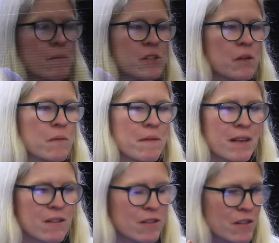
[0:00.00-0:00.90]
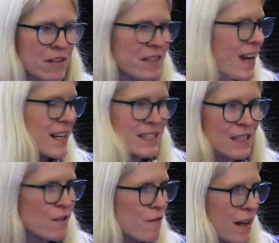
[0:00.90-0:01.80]
So you turn your text
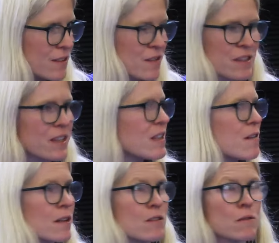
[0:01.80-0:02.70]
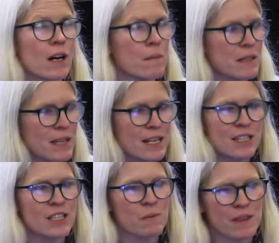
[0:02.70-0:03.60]
into vectors, and then you can do
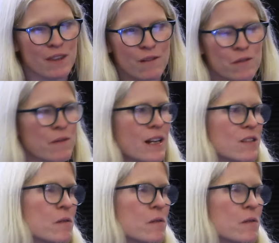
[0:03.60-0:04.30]
computations with those, right?